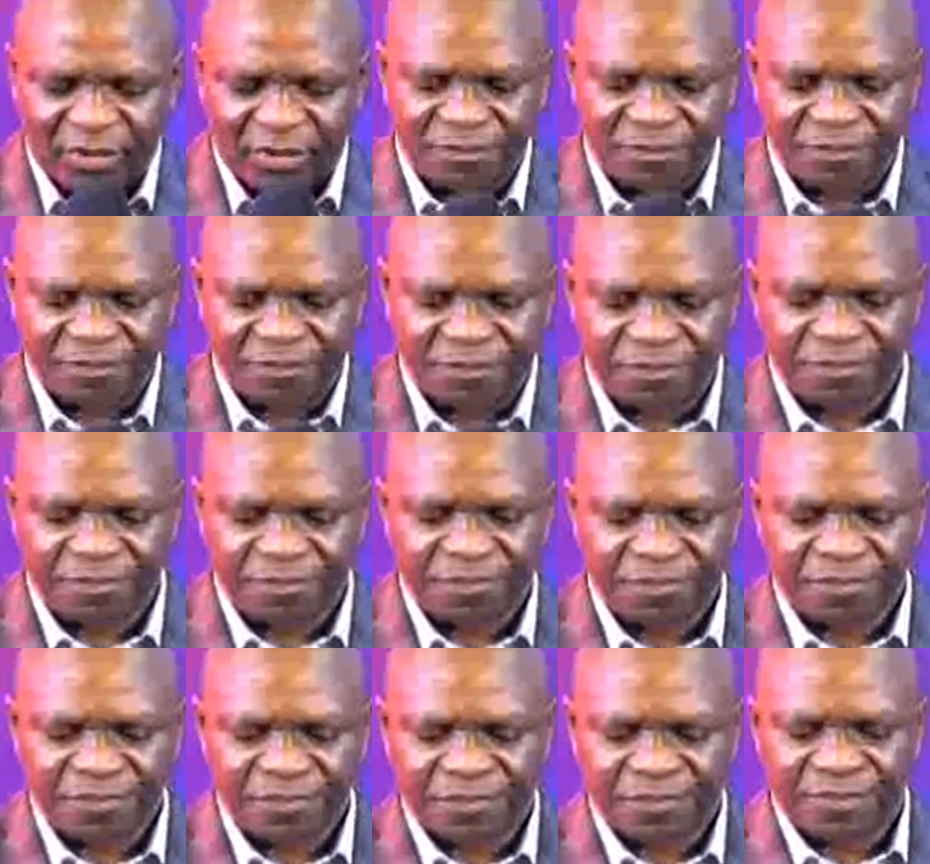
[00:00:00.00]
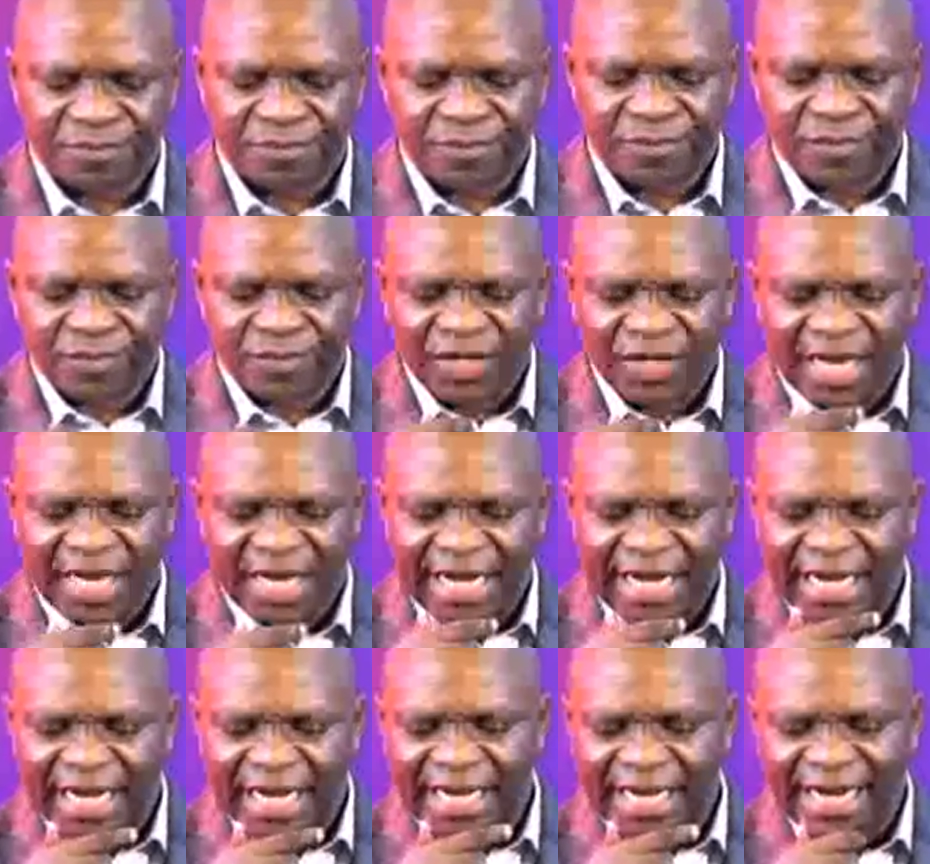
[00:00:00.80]
Amen. In
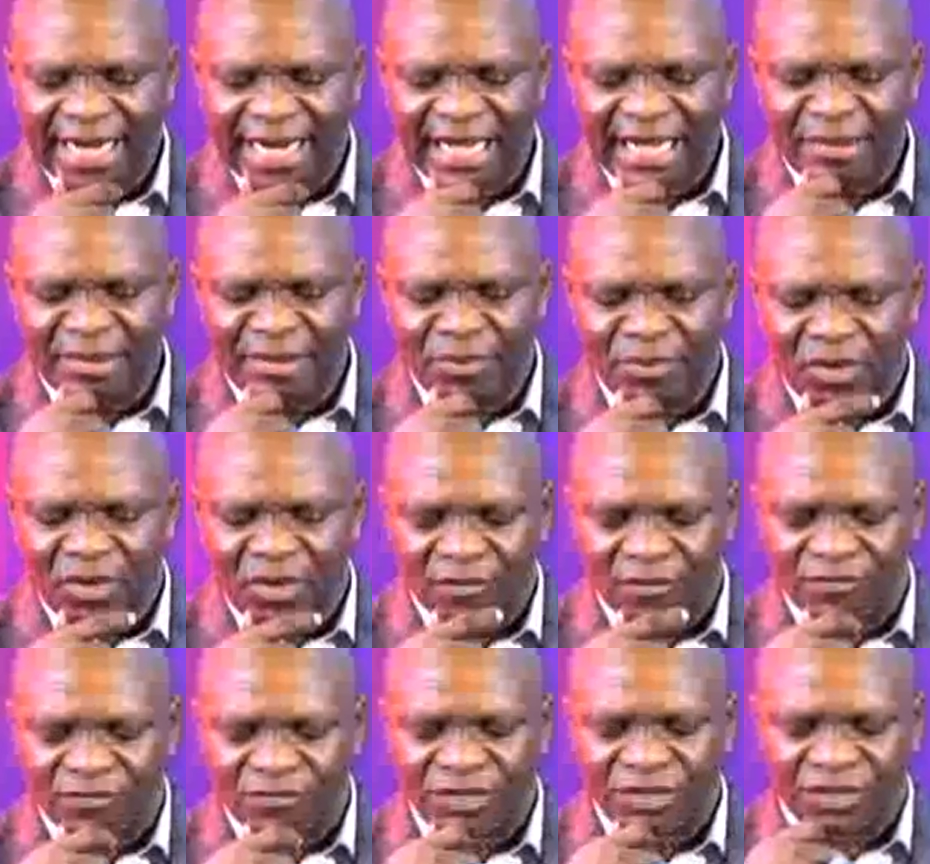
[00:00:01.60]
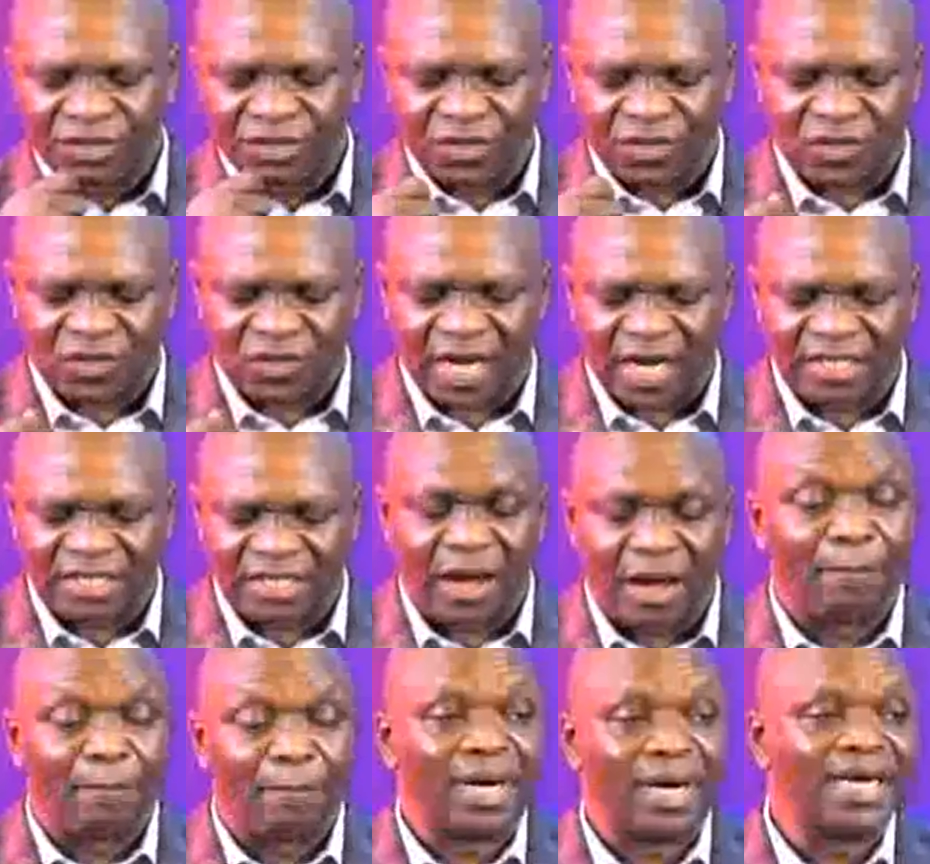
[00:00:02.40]
the name of Jesus Christ. Now,
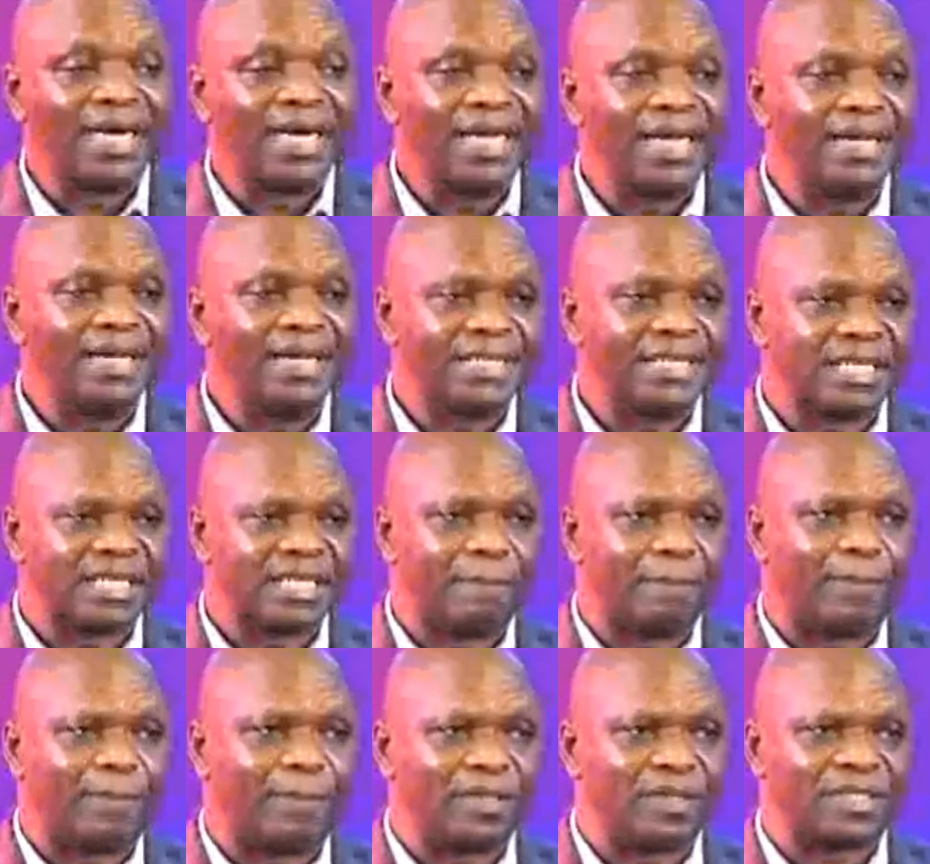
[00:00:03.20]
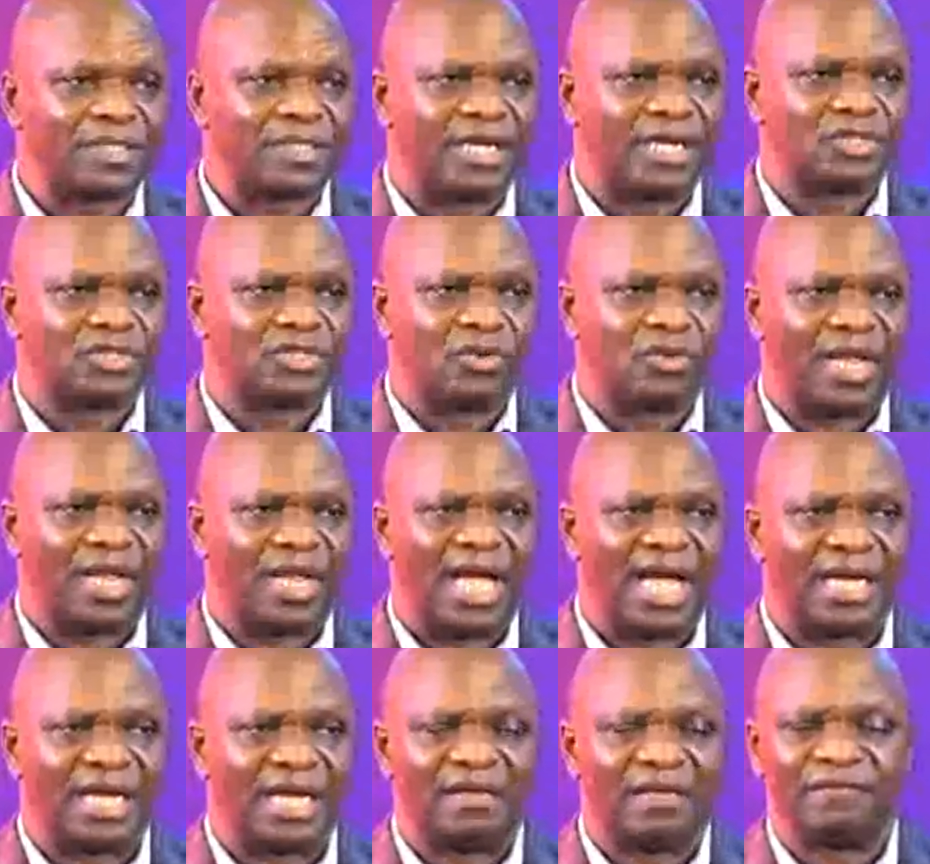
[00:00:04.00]
money is important to
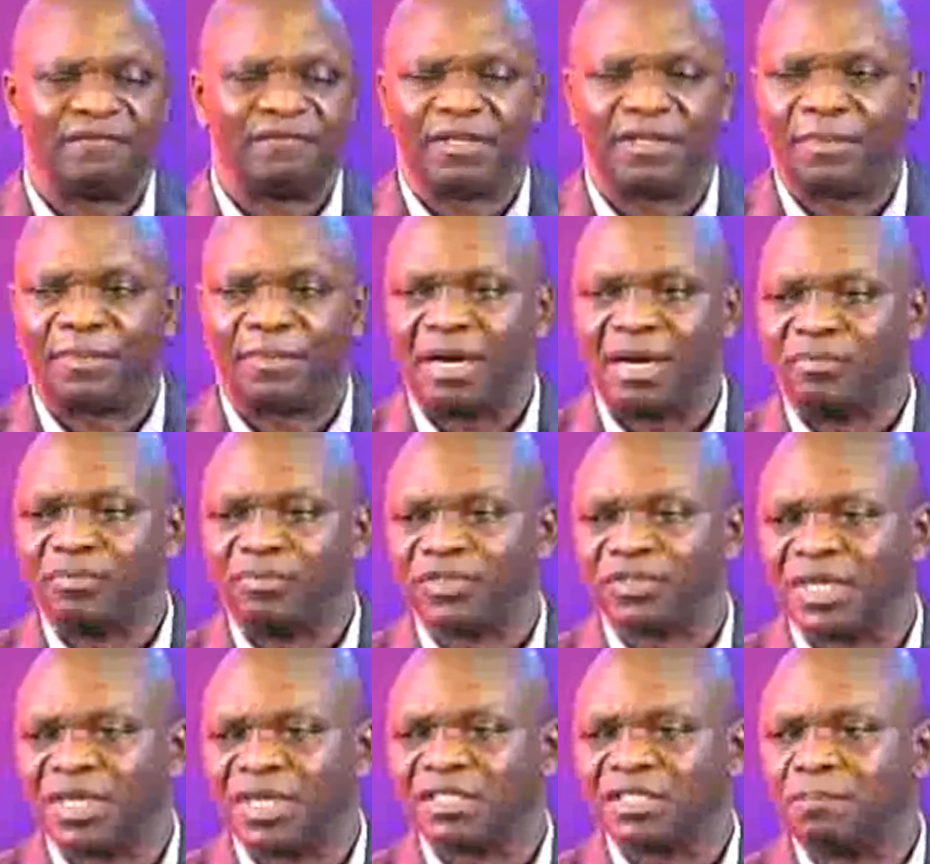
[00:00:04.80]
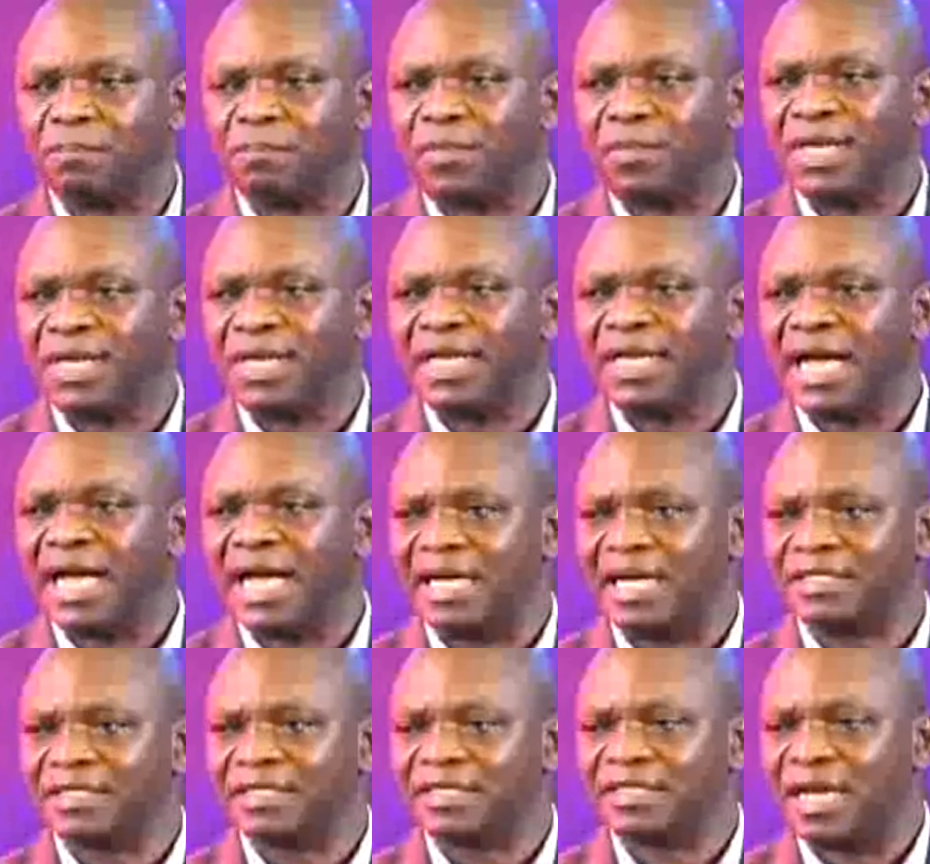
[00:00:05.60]
life. The Bible says money
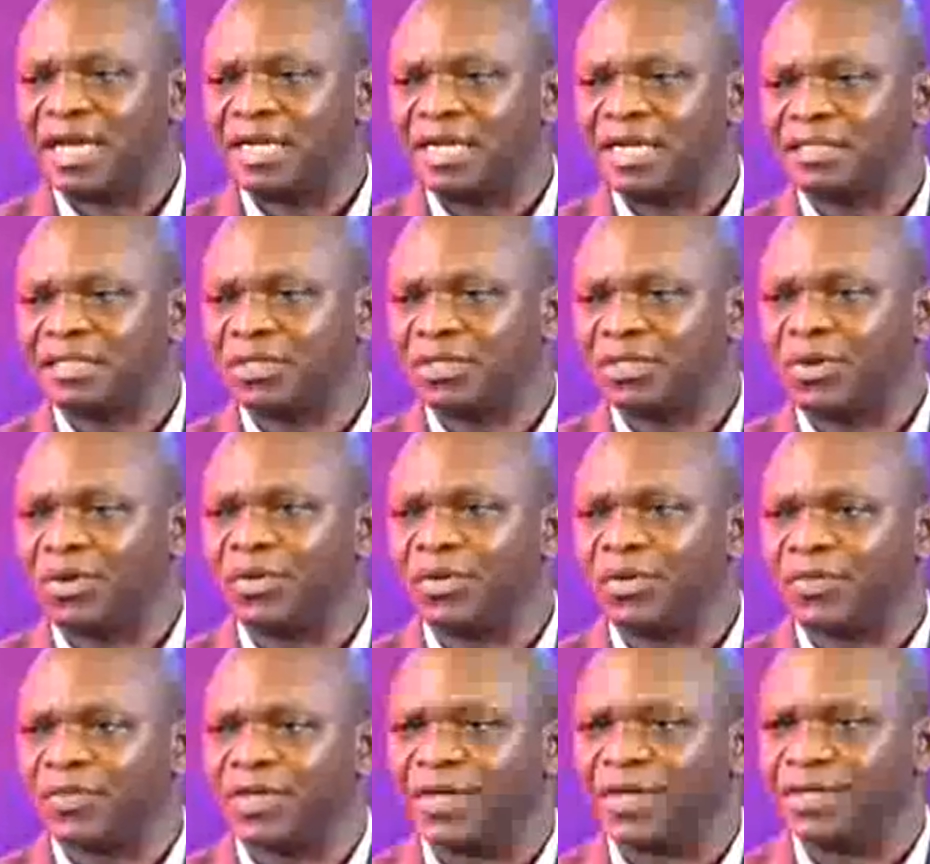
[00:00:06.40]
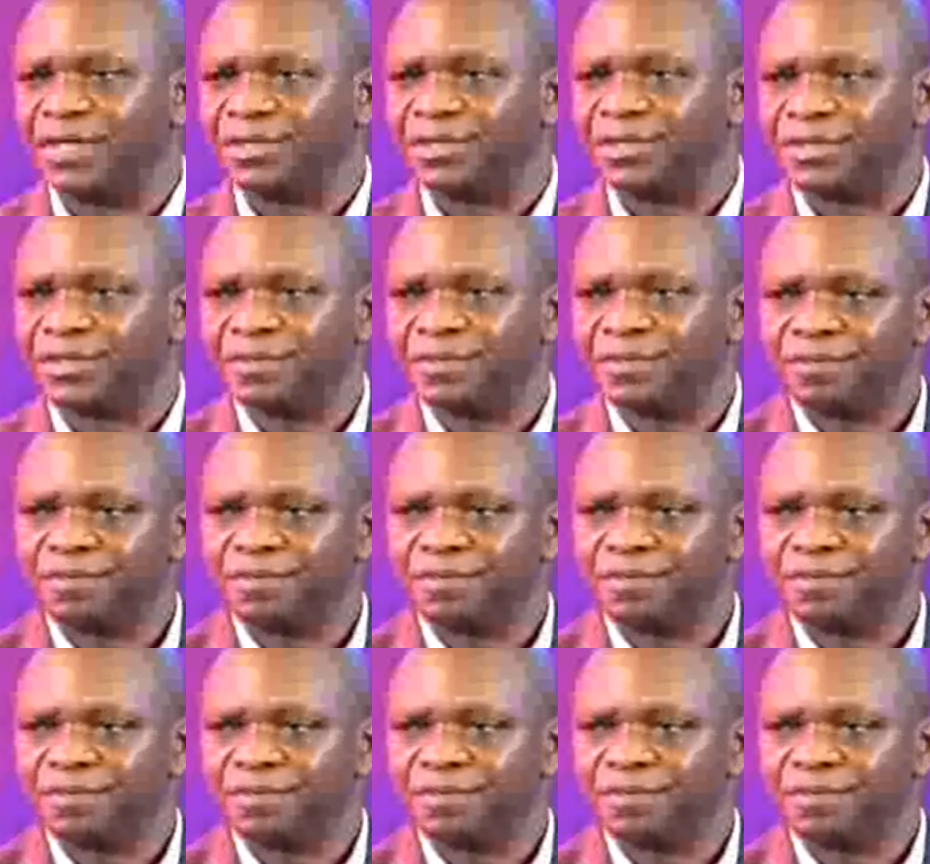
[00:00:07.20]
answereth all things.